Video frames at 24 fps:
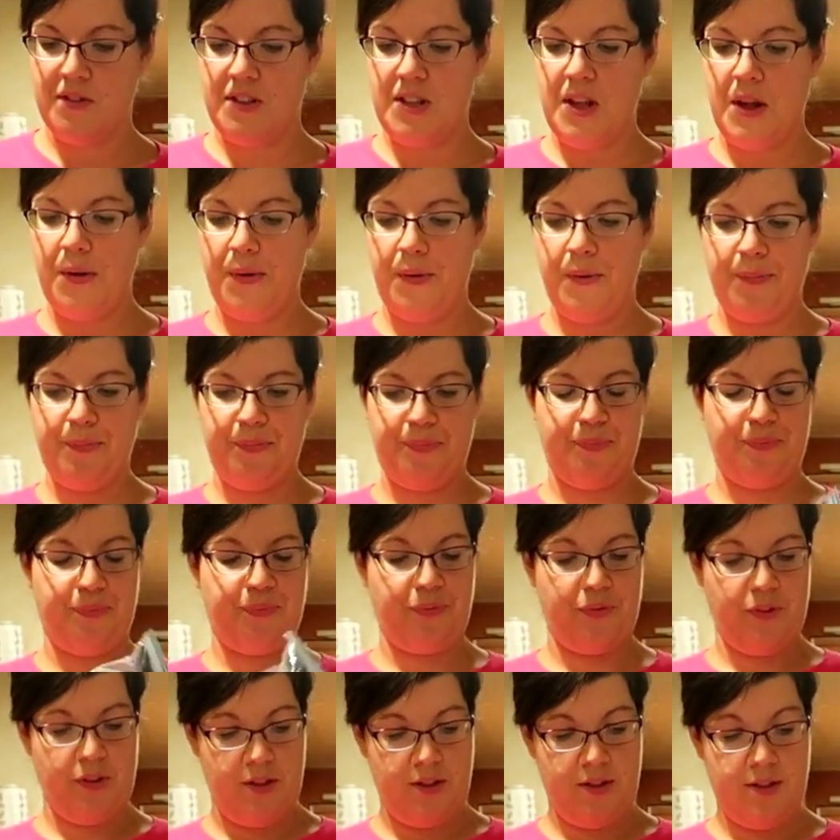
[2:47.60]
So,
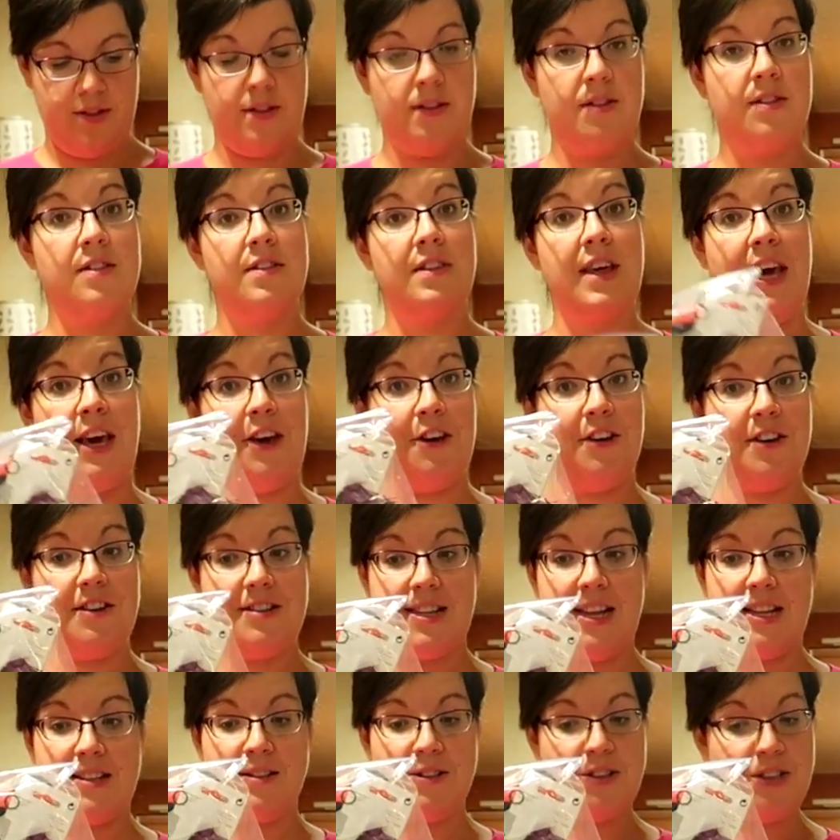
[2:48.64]
hair
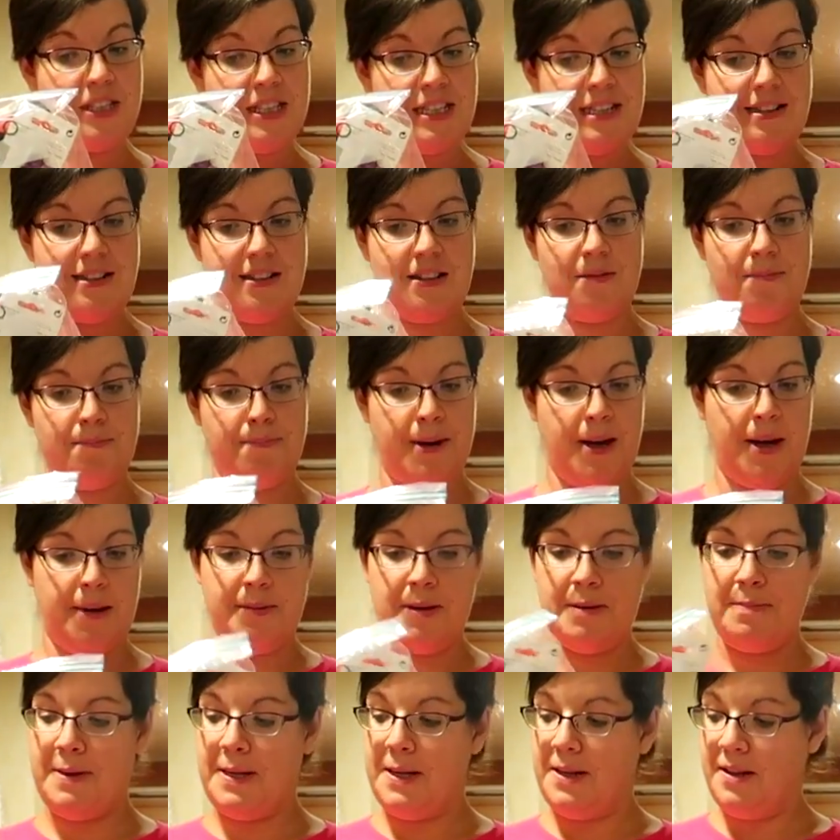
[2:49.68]
accessories,
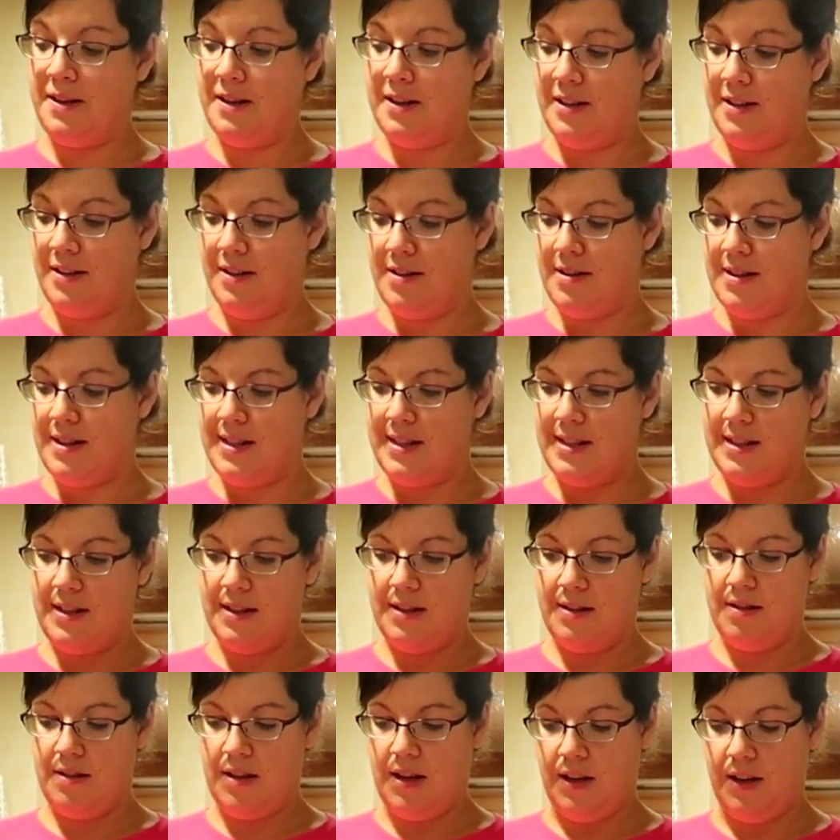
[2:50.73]
bobby pins,
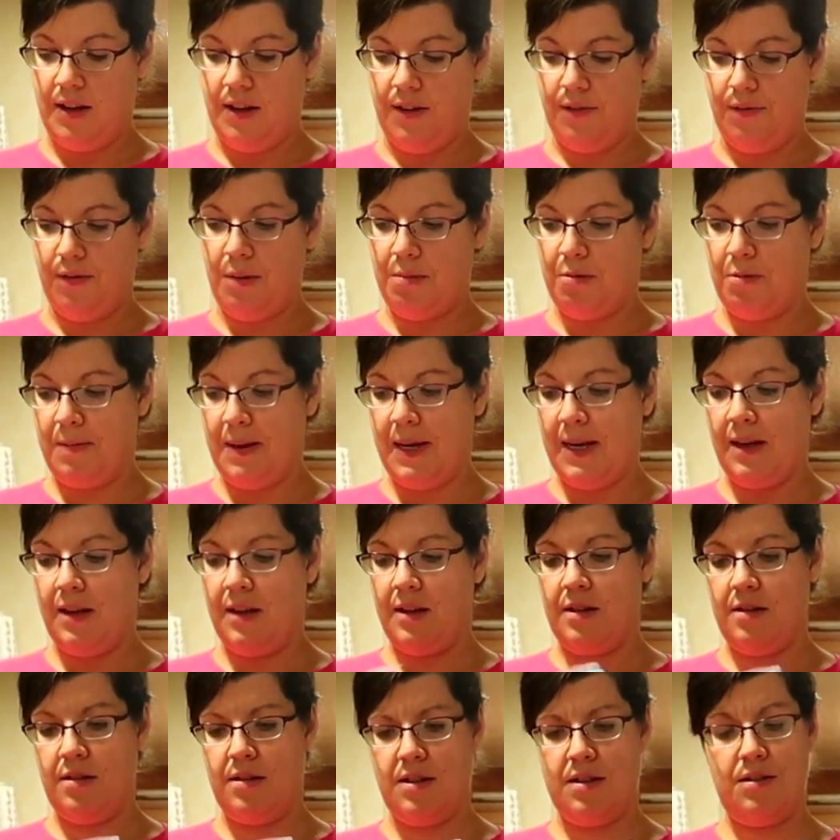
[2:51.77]
rubber
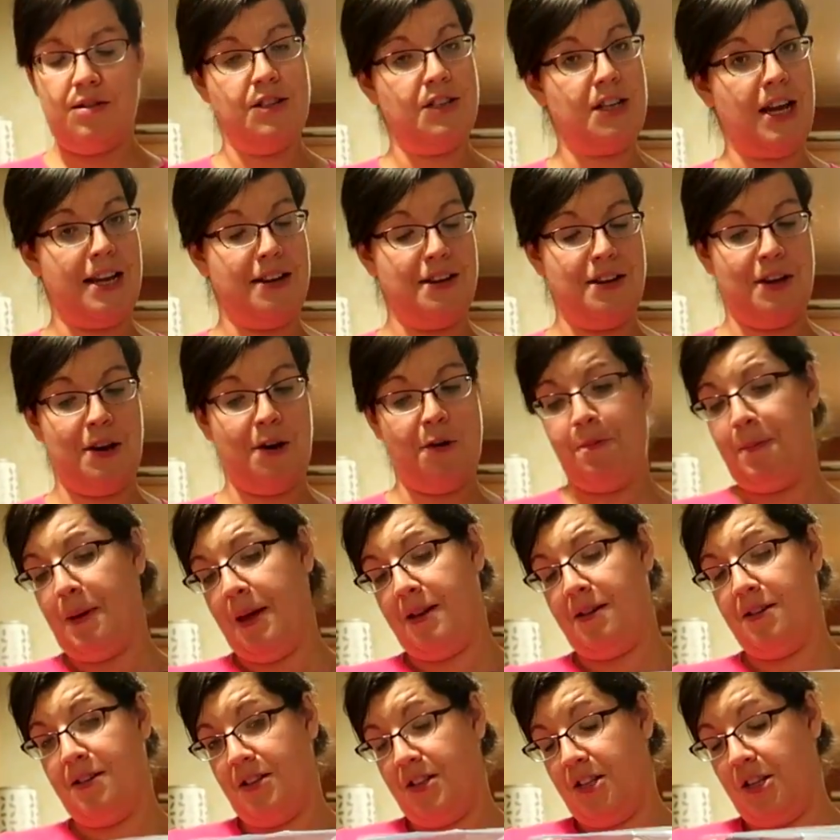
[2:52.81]
bands, tie-to-go
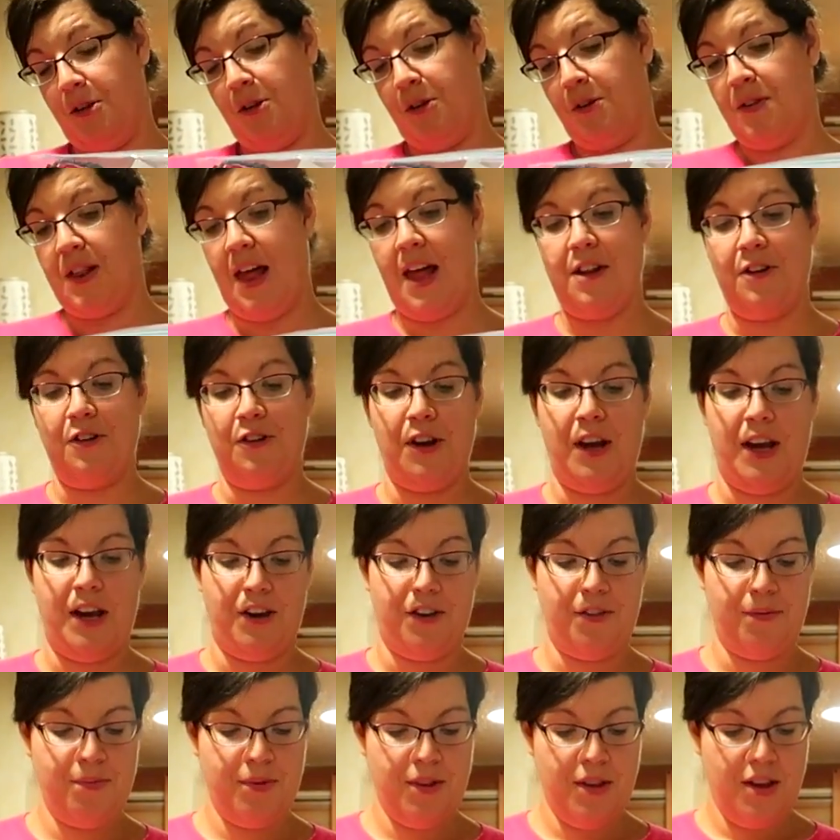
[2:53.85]
pen because you use that in your
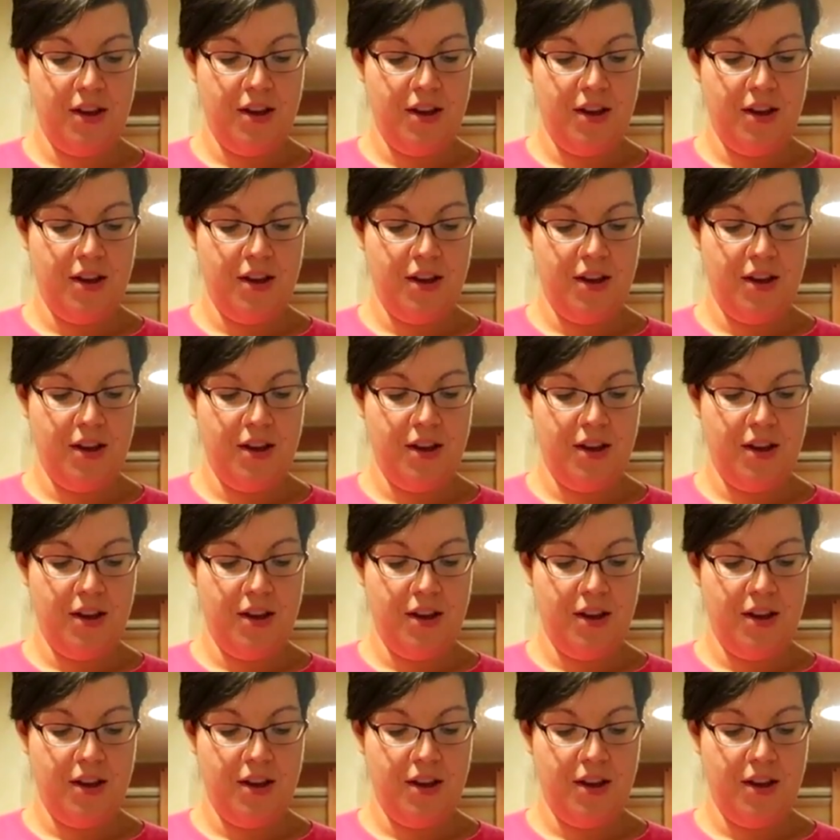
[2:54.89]
hair.